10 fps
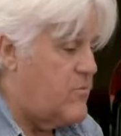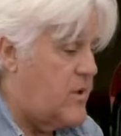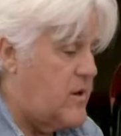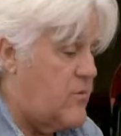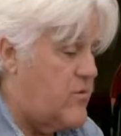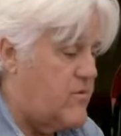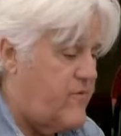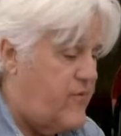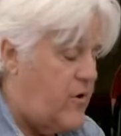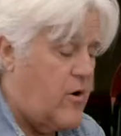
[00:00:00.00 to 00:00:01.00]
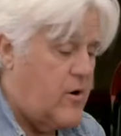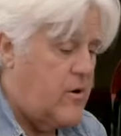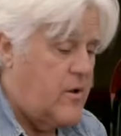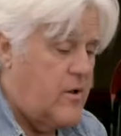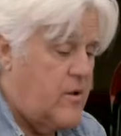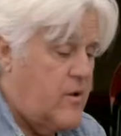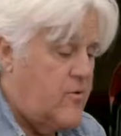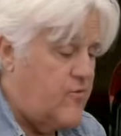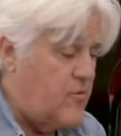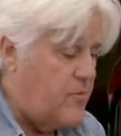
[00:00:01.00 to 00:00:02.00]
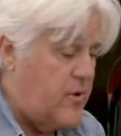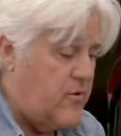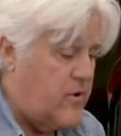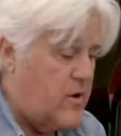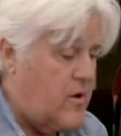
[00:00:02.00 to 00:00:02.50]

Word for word: But it was a far superior